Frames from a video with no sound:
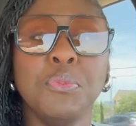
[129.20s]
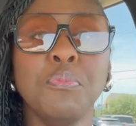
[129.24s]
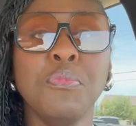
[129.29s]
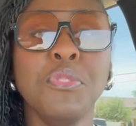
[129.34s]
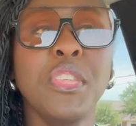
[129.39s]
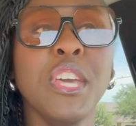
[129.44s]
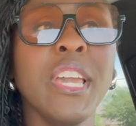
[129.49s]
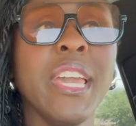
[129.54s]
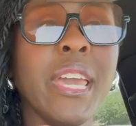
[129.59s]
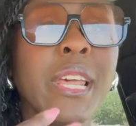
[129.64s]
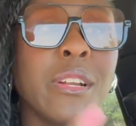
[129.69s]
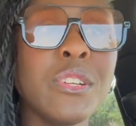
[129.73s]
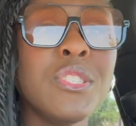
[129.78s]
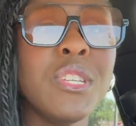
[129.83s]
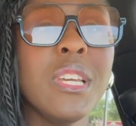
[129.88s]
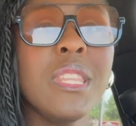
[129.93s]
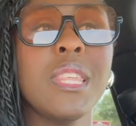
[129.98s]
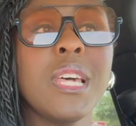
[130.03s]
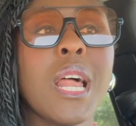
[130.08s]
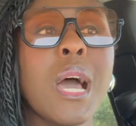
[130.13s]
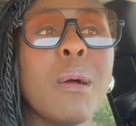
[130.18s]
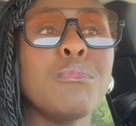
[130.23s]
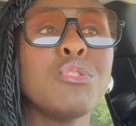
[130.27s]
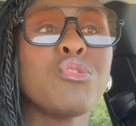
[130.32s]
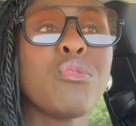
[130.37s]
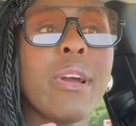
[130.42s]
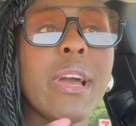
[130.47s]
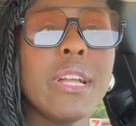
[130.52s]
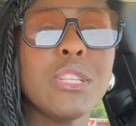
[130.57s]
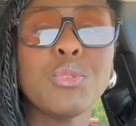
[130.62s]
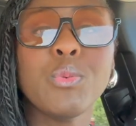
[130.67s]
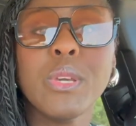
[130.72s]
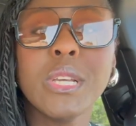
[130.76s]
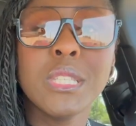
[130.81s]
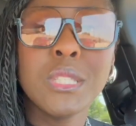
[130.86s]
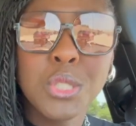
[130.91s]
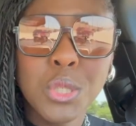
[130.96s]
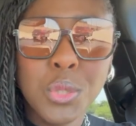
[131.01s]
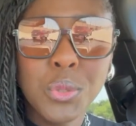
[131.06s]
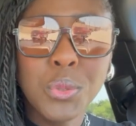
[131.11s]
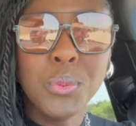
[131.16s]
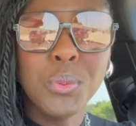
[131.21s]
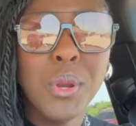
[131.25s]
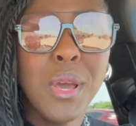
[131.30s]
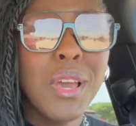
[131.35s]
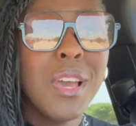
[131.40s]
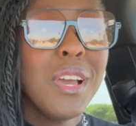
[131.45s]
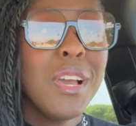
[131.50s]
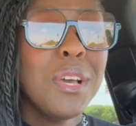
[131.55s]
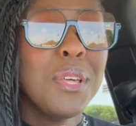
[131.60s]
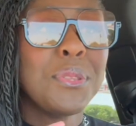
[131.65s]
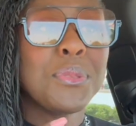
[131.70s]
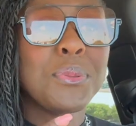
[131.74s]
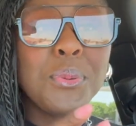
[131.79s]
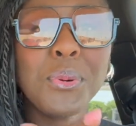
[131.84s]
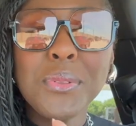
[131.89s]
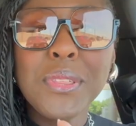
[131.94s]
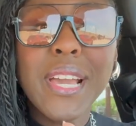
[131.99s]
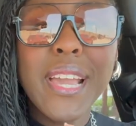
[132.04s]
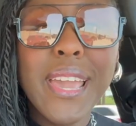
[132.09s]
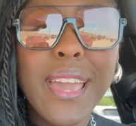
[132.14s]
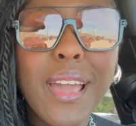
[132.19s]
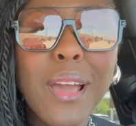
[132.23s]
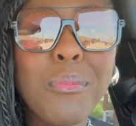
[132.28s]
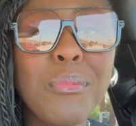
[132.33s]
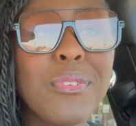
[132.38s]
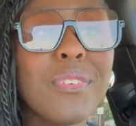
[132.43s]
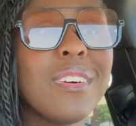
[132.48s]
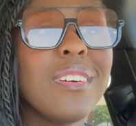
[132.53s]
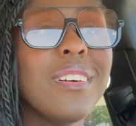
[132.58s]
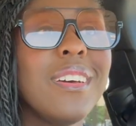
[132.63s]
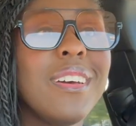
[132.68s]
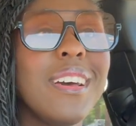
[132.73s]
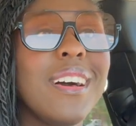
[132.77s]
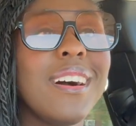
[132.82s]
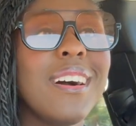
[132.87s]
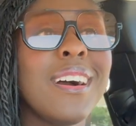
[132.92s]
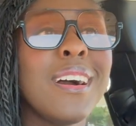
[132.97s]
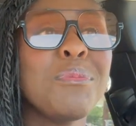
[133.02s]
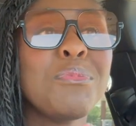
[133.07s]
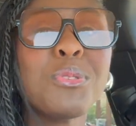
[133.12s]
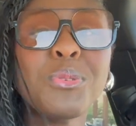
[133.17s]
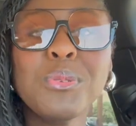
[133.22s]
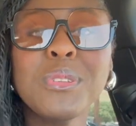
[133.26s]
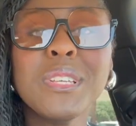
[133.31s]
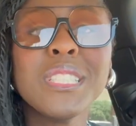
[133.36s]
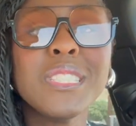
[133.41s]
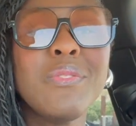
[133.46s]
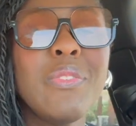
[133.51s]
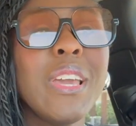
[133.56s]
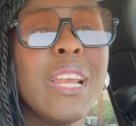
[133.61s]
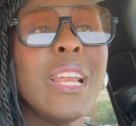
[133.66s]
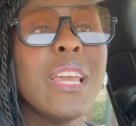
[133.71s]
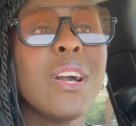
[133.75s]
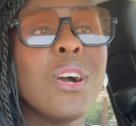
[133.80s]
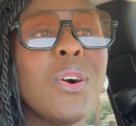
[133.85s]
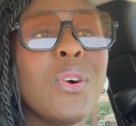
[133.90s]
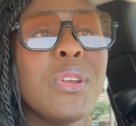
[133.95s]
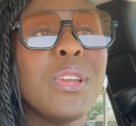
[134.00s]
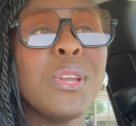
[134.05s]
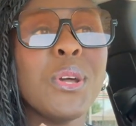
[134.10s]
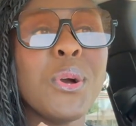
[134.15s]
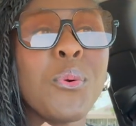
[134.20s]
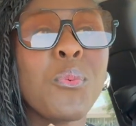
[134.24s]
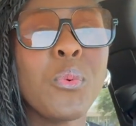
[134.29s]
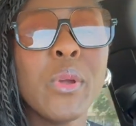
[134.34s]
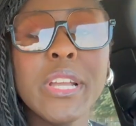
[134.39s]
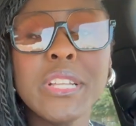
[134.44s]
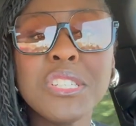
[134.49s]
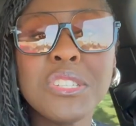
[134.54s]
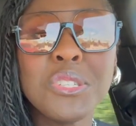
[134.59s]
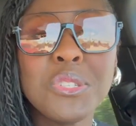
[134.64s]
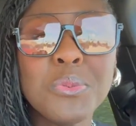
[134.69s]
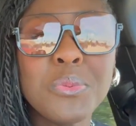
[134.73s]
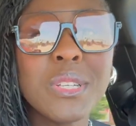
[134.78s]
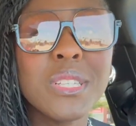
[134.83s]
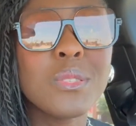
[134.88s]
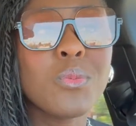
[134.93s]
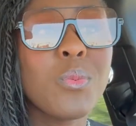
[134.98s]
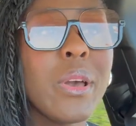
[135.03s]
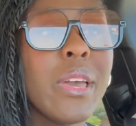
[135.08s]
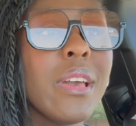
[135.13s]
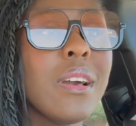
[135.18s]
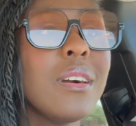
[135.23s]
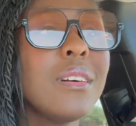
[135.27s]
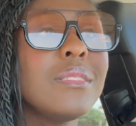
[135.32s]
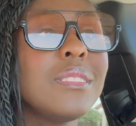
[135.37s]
the energy that I'm trying to exude through the camera, through this video, you know, reaches you as well.